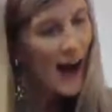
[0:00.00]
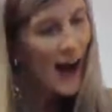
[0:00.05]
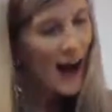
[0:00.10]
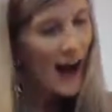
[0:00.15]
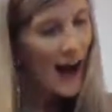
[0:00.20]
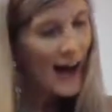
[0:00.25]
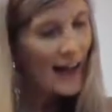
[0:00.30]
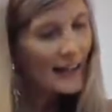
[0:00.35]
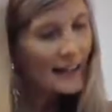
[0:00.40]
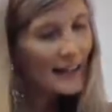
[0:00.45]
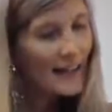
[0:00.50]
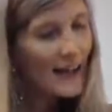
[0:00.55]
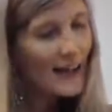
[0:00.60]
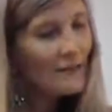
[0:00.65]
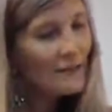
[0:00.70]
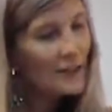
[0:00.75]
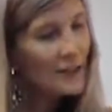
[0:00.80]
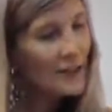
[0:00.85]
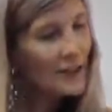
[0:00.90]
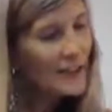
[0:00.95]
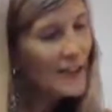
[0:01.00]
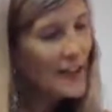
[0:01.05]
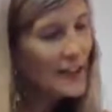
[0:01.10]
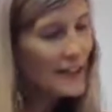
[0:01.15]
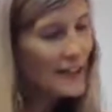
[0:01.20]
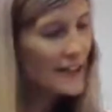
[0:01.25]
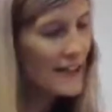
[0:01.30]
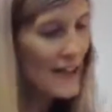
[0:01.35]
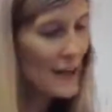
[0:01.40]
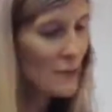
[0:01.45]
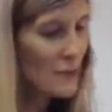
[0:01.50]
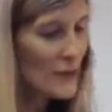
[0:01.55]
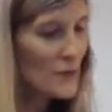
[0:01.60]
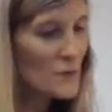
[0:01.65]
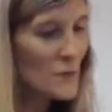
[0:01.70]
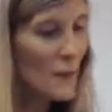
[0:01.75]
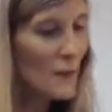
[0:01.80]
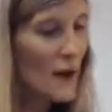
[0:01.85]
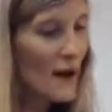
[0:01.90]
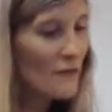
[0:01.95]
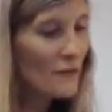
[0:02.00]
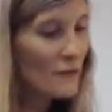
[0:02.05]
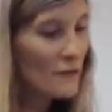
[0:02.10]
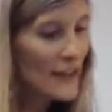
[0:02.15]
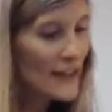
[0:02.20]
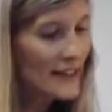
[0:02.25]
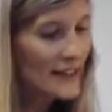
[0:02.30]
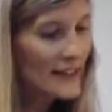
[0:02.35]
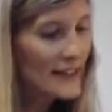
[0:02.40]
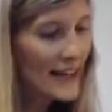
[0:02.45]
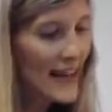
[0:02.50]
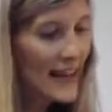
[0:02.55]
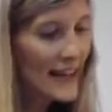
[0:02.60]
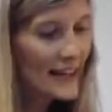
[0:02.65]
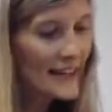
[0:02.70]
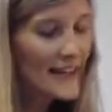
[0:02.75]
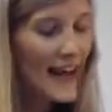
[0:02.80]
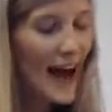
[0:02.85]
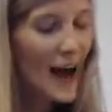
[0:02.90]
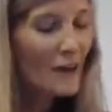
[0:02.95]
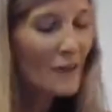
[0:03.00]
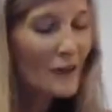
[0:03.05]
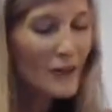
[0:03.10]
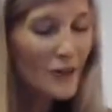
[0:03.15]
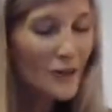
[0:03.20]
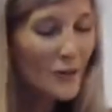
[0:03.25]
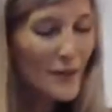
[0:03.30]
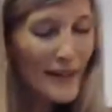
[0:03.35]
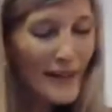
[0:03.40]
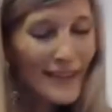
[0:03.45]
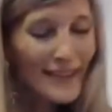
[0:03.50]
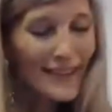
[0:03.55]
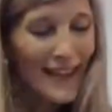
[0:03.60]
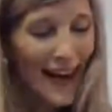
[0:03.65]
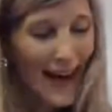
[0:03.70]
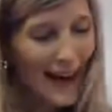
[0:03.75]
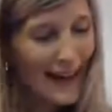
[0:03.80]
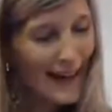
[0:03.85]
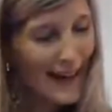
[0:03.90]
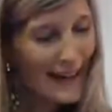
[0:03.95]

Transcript: I love a good tongue sandwich, but my friend says, how can you eat that?